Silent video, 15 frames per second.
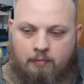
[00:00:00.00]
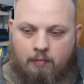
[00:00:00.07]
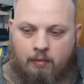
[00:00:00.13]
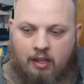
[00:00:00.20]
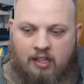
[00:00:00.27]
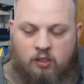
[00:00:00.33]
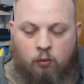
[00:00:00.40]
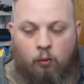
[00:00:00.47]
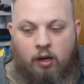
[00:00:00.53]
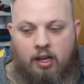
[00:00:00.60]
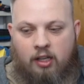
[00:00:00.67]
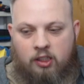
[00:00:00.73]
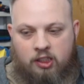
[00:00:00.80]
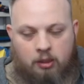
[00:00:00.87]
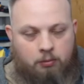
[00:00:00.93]
It's 1
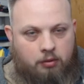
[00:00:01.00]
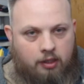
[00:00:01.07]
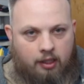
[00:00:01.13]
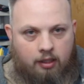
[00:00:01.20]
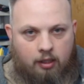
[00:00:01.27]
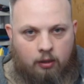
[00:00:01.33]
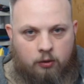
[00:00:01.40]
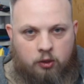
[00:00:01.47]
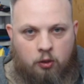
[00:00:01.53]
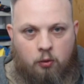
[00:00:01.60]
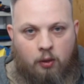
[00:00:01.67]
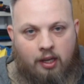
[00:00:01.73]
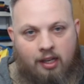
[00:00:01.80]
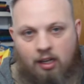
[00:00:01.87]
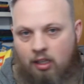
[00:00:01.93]
energy to play though, so you
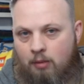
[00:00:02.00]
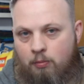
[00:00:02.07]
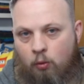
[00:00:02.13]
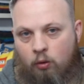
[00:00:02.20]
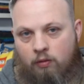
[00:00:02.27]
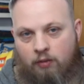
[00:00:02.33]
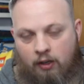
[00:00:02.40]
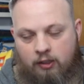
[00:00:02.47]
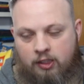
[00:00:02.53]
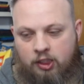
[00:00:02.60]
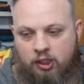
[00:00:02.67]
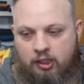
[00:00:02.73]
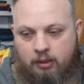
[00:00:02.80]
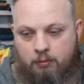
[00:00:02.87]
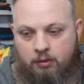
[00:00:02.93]
can get on the board fairly
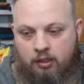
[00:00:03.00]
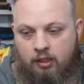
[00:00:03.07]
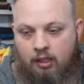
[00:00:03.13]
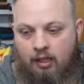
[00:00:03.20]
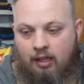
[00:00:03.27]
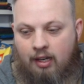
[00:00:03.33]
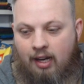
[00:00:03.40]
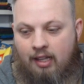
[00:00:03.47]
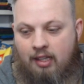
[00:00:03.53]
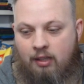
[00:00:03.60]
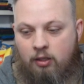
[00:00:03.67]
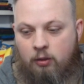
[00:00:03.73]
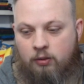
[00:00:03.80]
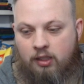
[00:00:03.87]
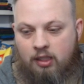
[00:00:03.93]
cheaply, and then
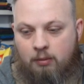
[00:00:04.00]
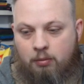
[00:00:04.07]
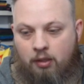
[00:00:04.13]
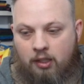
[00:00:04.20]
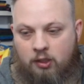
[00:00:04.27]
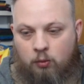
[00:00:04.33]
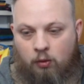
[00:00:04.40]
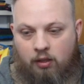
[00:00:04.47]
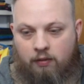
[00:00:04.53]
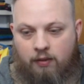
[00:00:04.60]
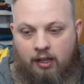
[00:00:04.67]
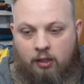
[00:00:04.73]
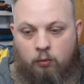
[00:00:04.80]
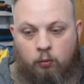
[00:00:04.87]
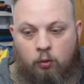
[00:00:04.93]
using the +1
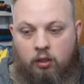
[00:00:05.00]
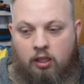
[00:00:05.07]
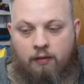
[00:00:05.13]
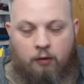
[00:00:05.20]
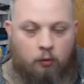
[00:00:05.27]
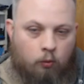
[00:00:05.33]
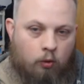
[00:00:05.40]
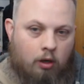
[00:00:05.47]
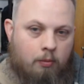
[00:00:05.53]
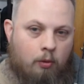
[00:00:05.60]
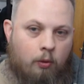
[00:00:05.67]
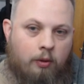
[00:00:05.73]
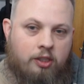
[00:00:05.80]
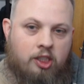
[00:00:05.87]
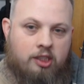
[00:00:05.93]
effect will give you
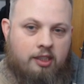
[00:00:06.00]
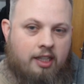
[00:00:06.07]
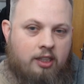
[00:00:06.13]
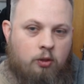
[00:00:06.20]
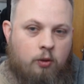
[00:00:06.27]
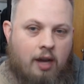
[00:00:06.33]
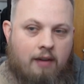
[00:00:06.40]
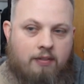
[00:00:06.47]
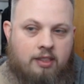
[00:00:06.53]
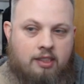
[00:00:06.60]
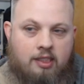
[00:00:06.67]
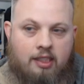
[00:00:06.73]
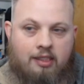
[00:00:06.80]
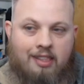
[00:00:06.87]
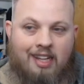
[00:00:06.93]
Wormhole, just in case you haven't
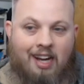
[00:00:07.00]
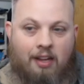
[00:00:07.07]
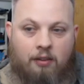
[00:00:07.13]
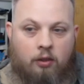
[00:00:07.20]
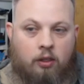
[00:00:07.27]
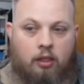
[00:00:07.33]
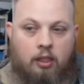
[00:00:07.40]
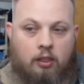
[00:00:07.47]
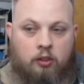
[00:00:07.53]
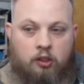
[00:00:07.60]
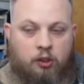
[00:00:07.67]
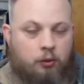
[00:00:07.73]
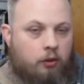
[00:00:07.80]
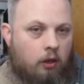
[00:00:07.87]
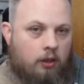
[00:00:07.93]
seen the other
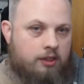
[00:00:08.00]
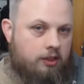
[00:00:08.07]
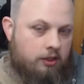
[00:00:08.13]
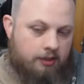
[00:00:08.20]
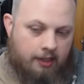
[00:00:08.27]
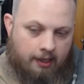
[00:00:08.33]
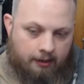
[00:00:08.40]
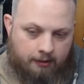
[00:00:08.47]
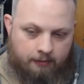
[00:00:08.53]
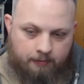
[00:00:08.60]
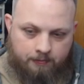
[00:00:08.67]
2 cards in your deck.